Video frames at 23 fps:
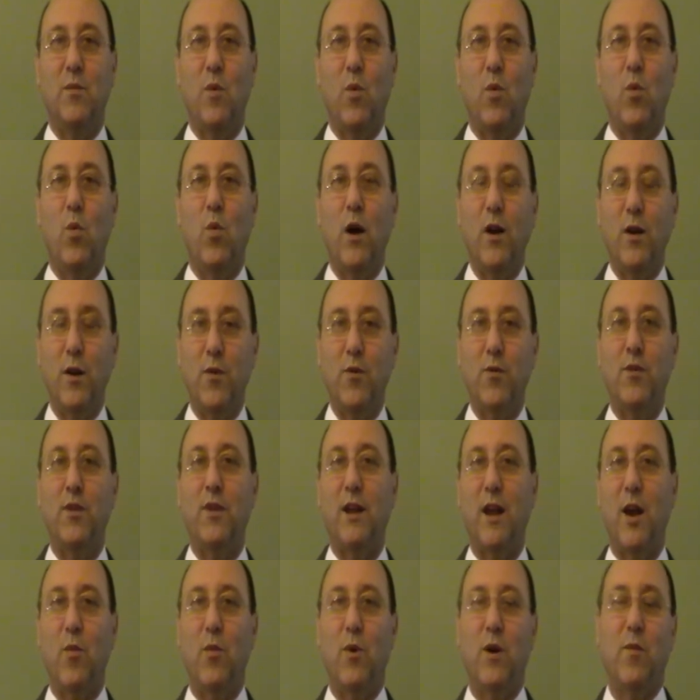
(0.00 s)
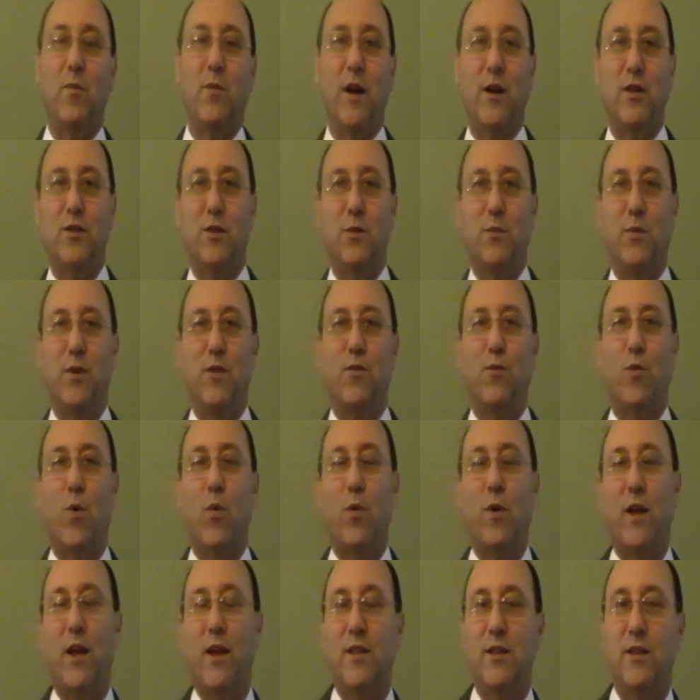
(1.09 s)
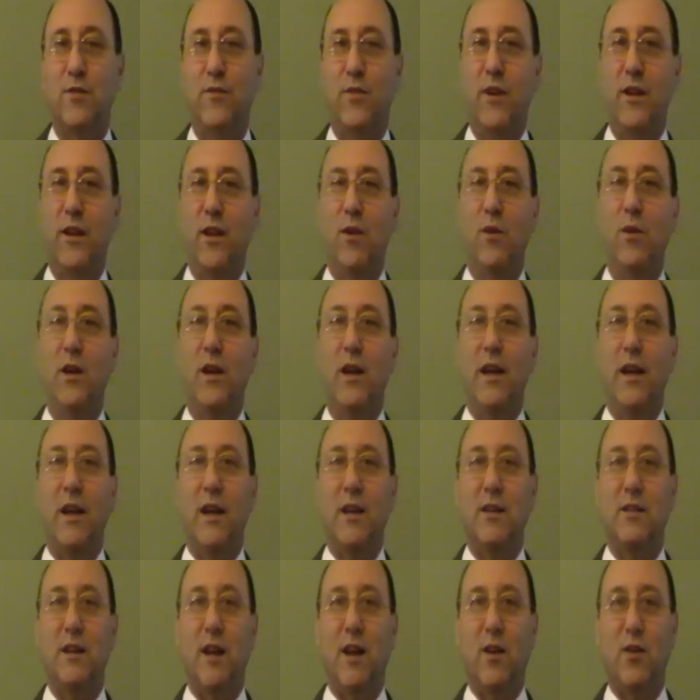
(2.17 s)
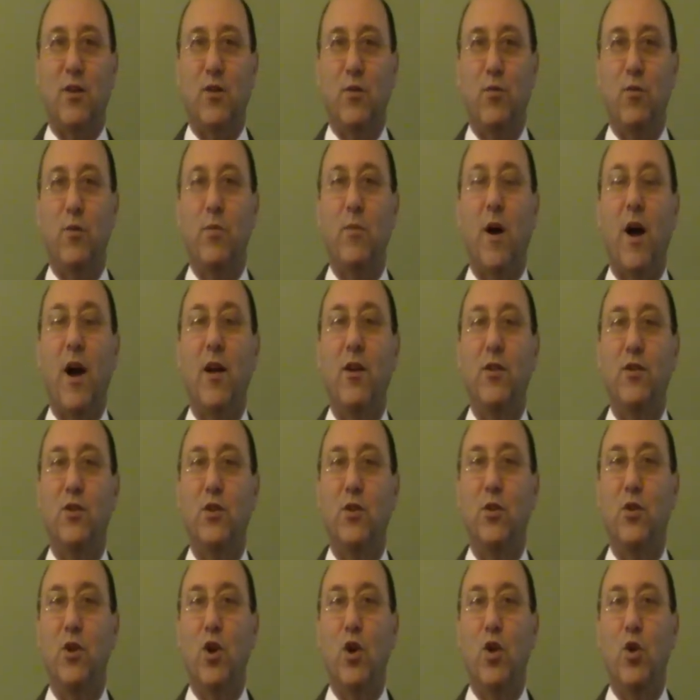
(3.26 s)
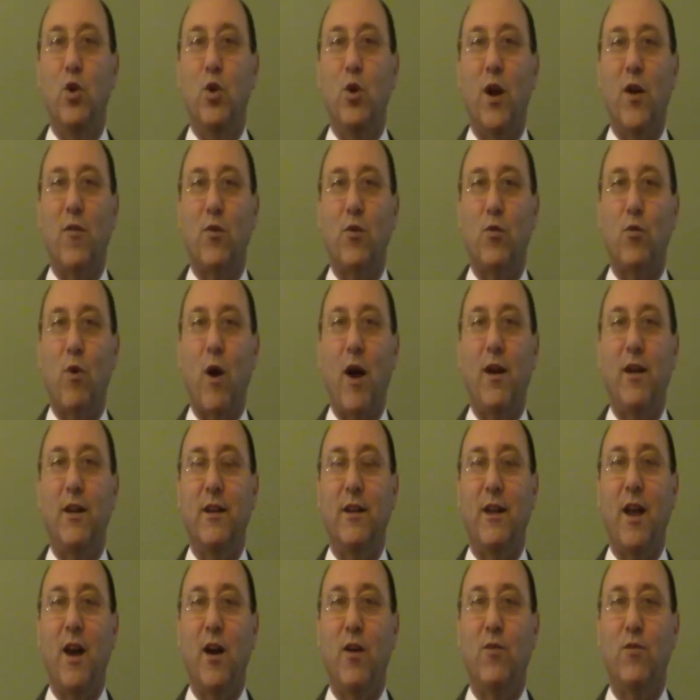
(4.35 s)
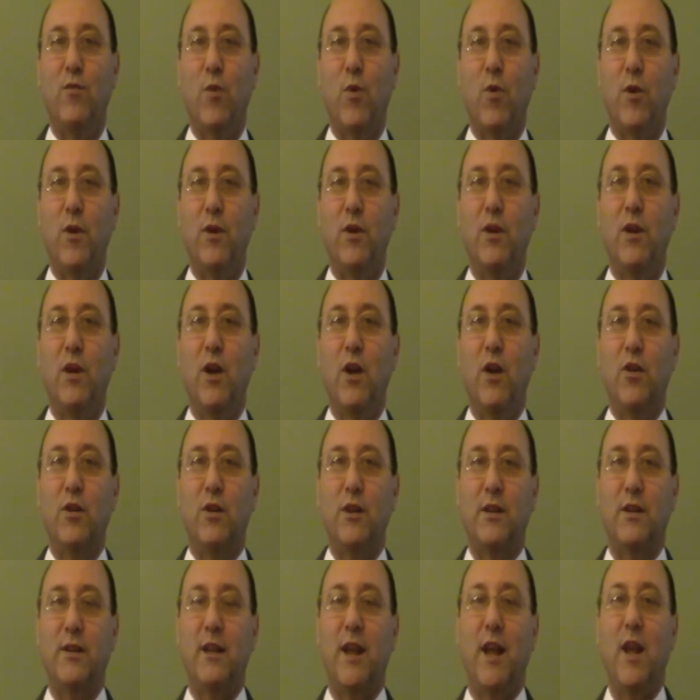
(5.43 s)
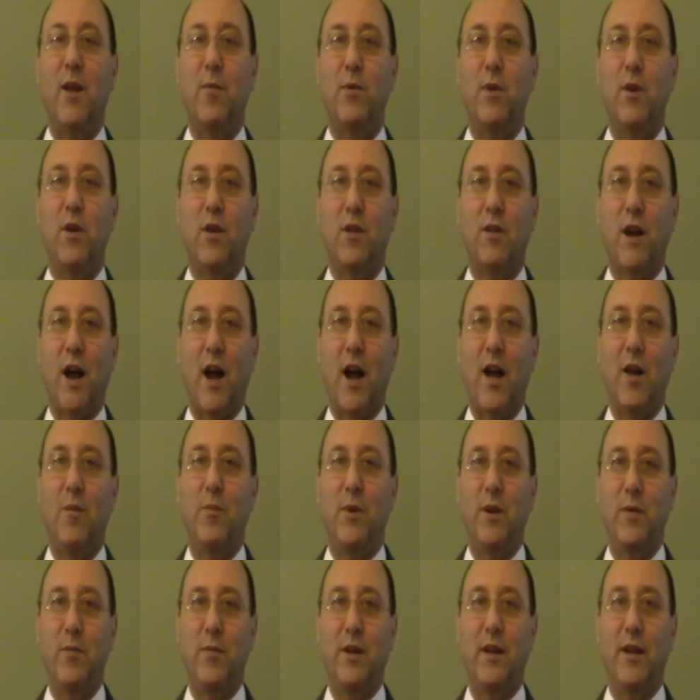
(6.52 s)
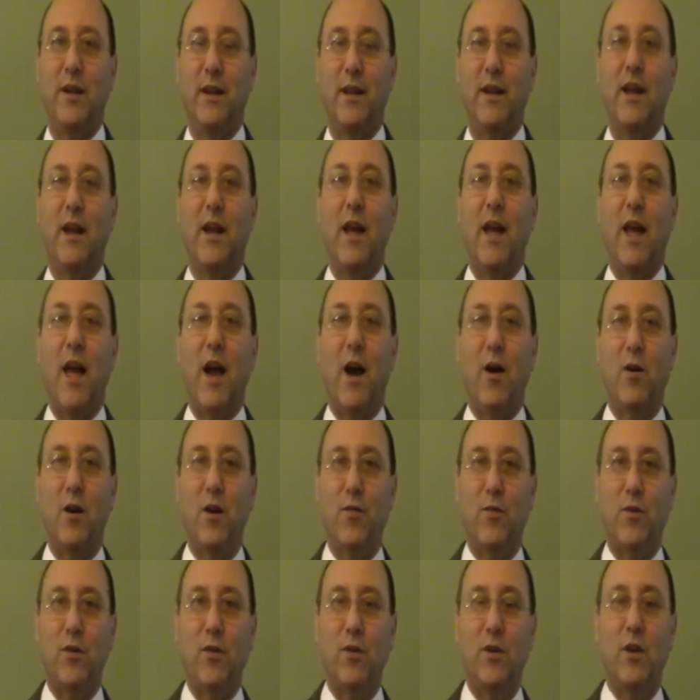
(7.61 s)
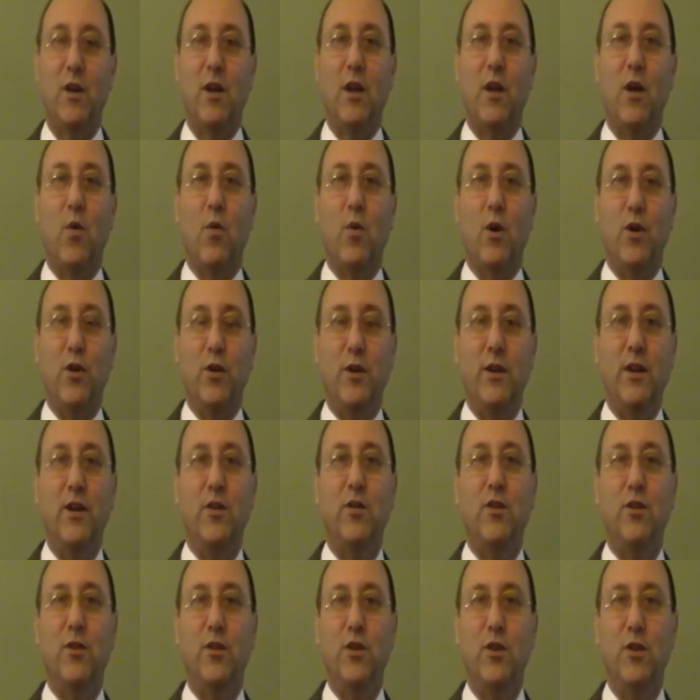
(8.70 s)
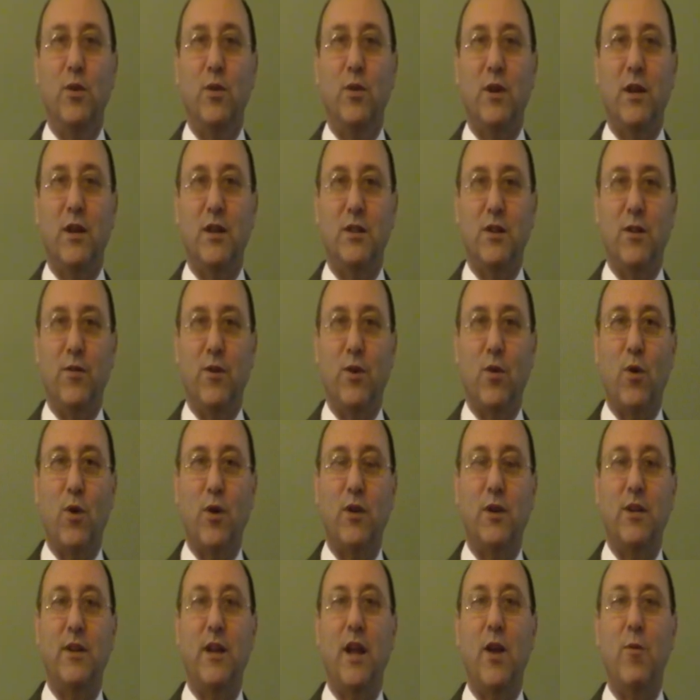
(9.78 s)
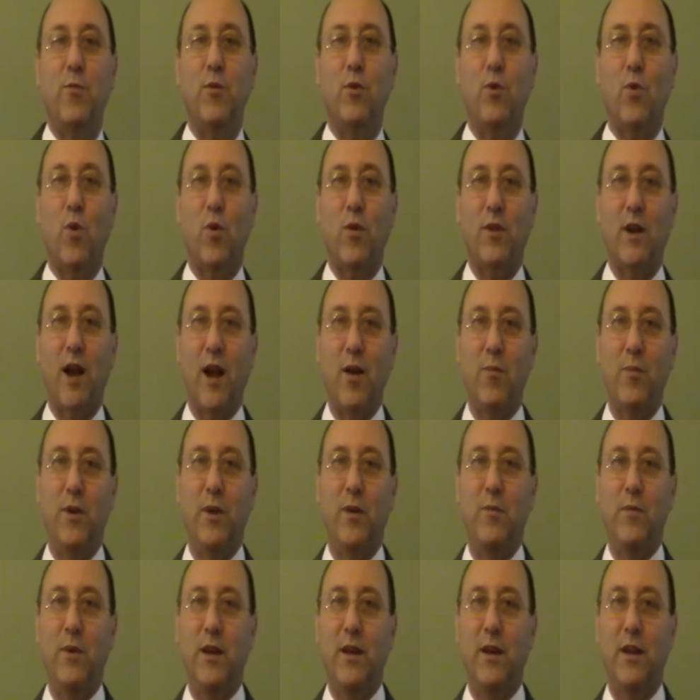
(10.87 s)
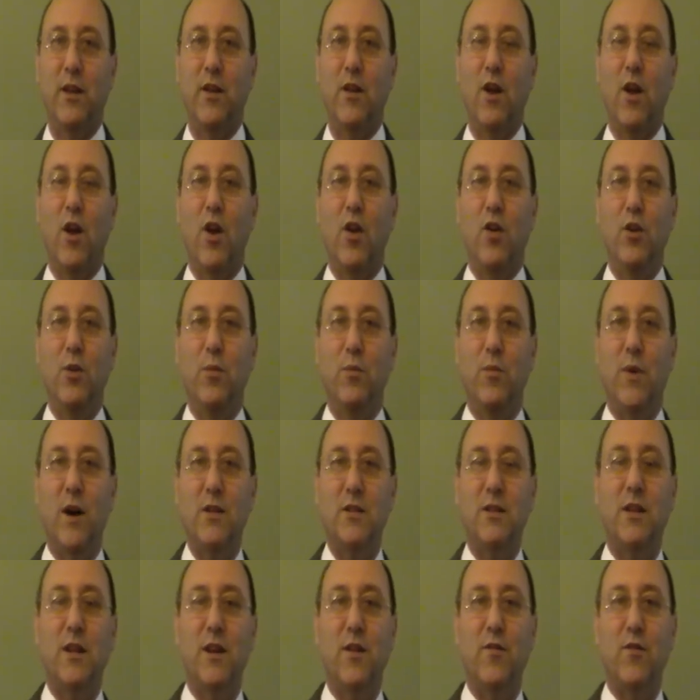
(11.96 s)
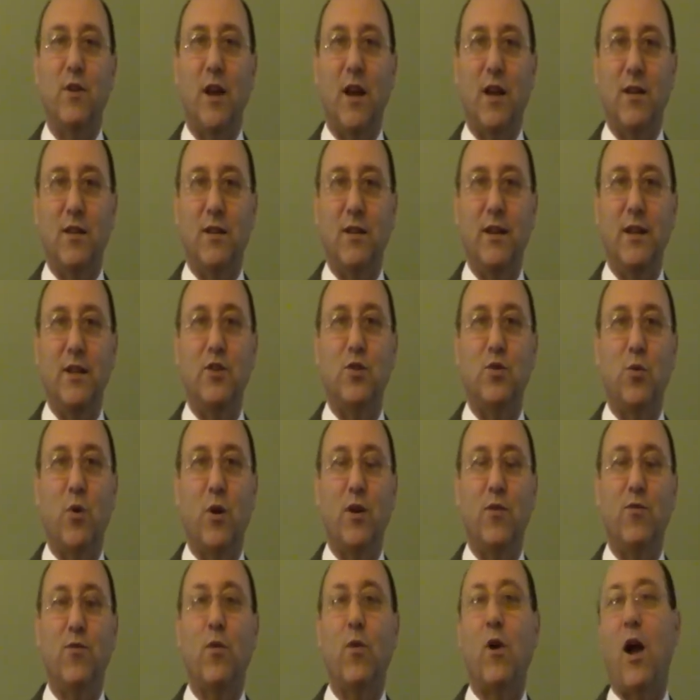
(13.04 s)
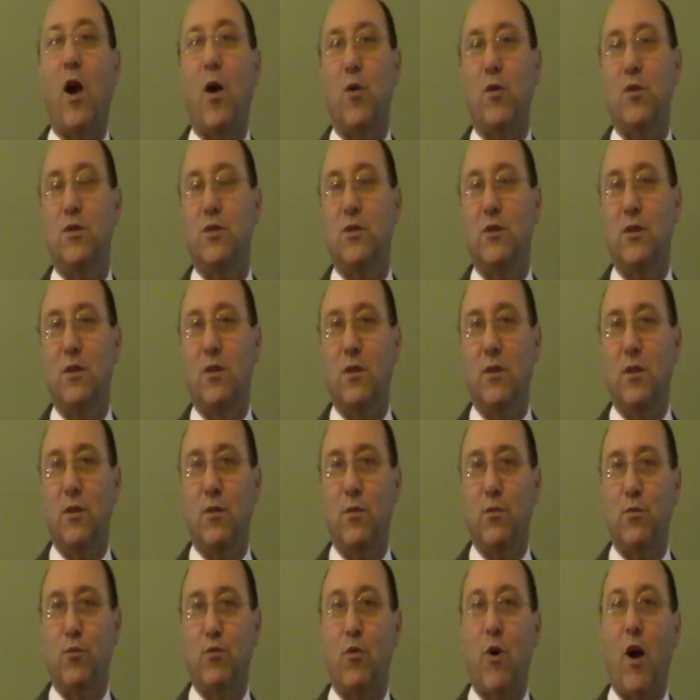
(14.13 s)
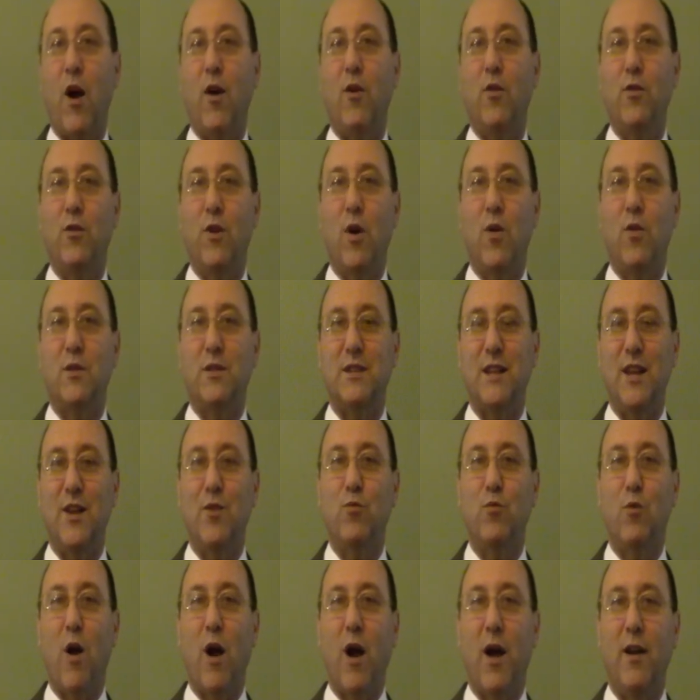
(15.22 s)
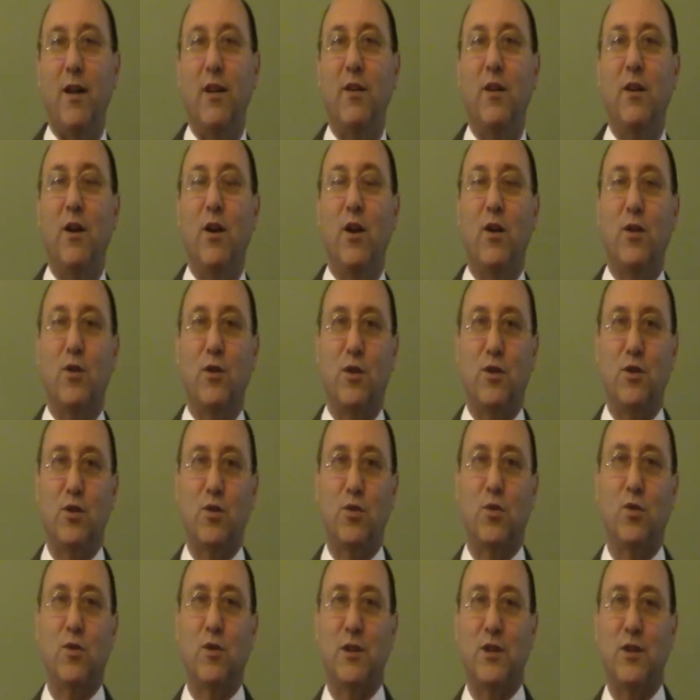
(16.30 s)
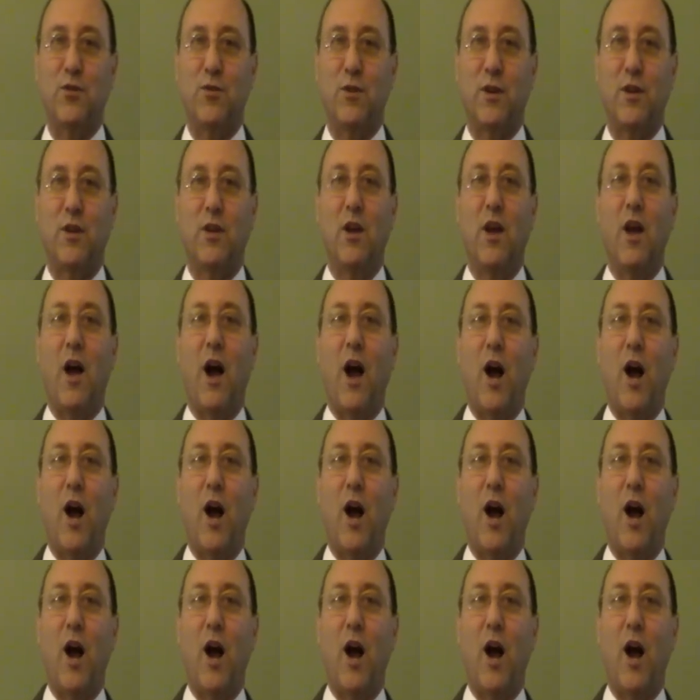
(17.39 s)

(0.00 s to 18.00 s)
One other thing I want to mention before we end this video is that to remind you, you have a right in California to tape the IEP meeting. However, what you need to do is if you're going to tape record the IEP meeting, you must give at least 24 hours prior notice in writing to the school district.